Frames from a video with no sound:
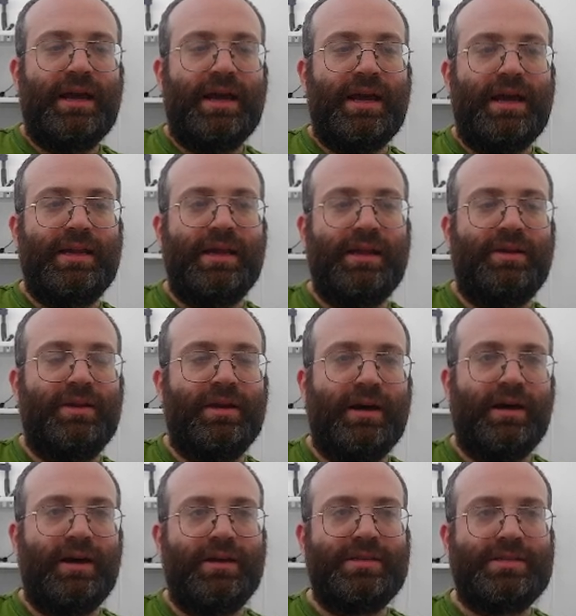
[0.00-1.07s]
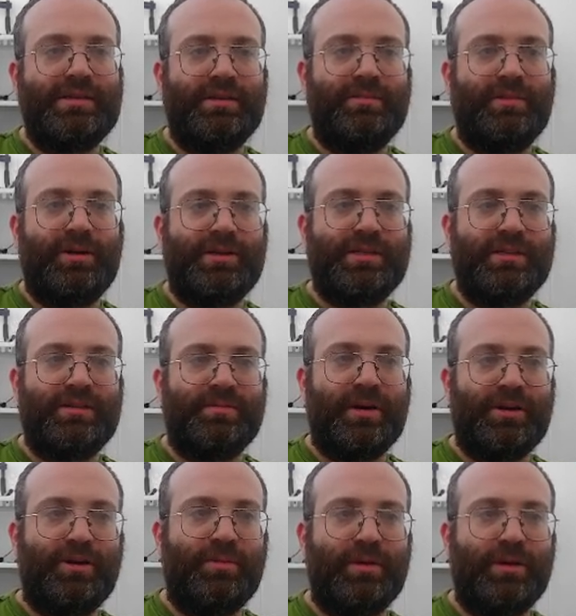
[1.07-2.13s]
and then similar to the
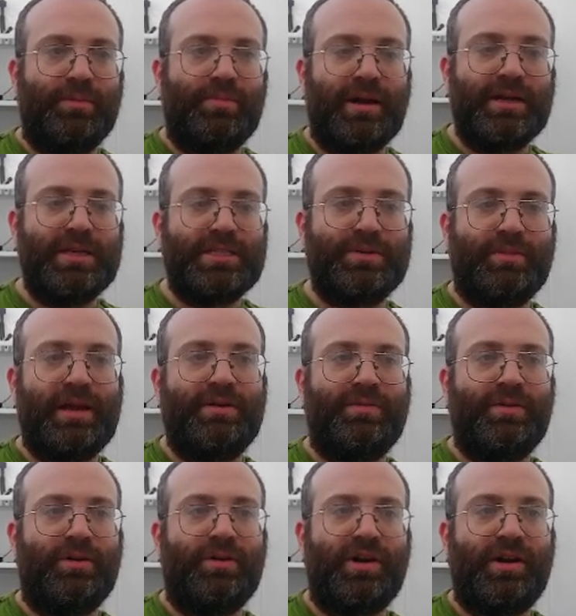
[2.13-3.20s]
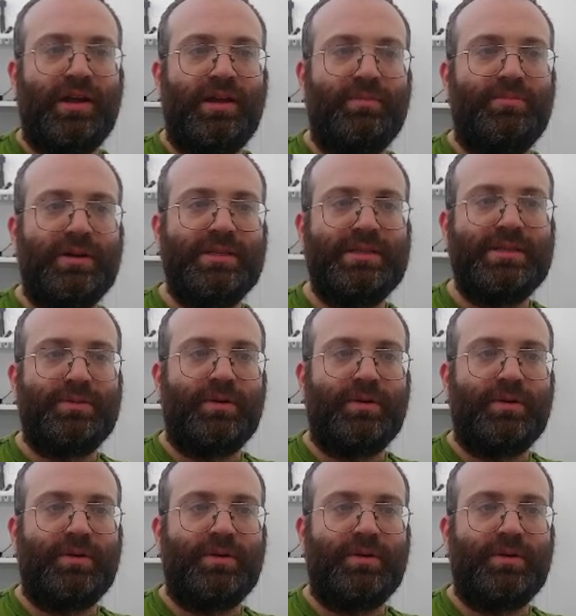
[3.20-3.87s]
binomial price, so we have all our inputs.